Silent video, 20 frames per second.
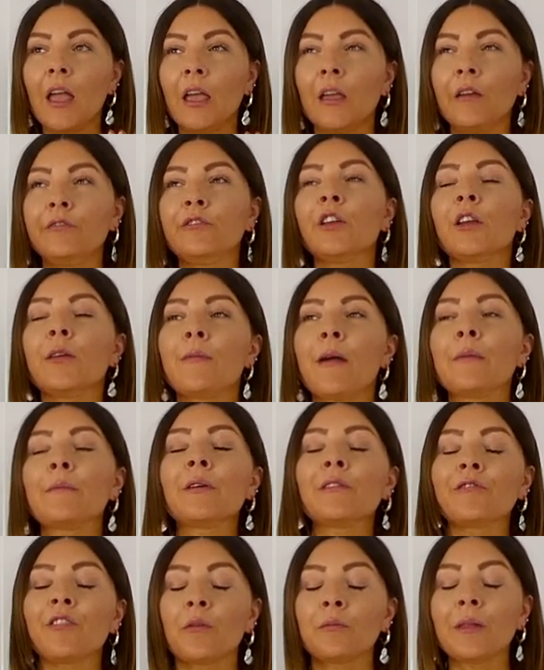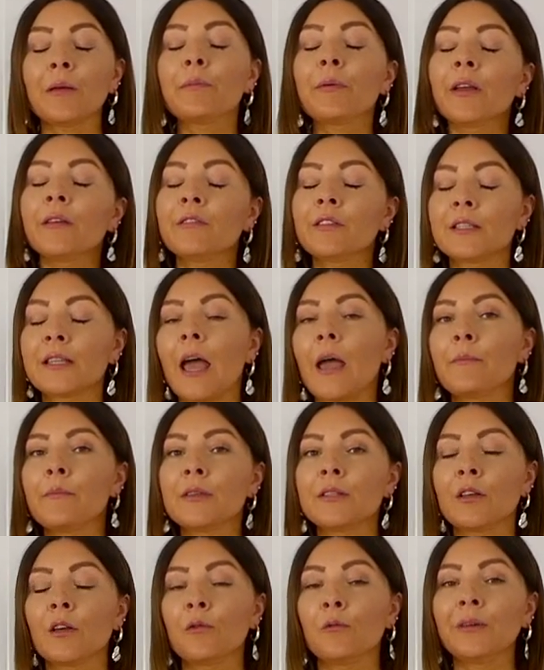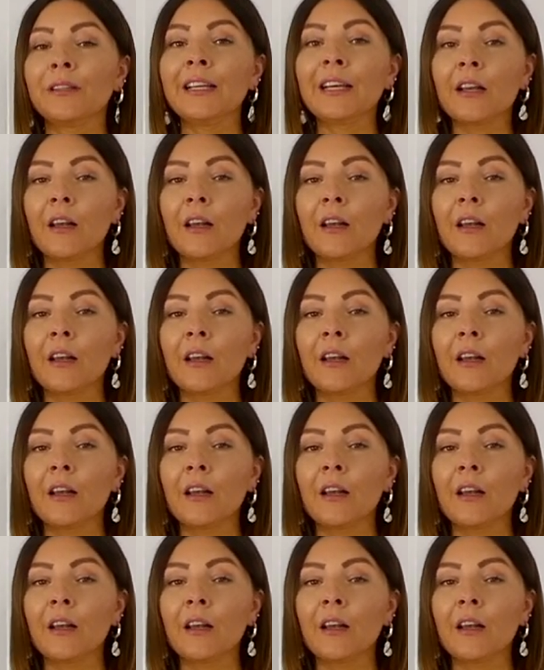If you remember from the previous episode we